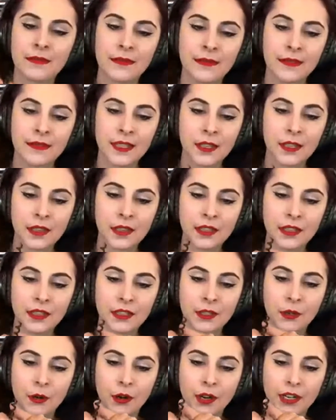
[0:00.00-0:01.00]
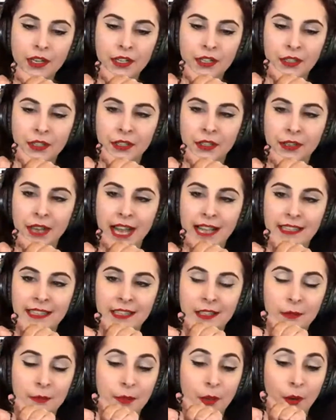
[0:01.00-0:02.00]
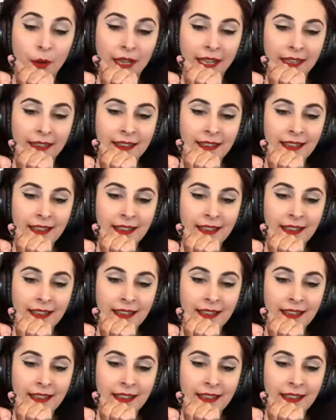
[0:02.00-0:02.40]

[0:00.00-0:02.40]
So the little corkscrew has a little point.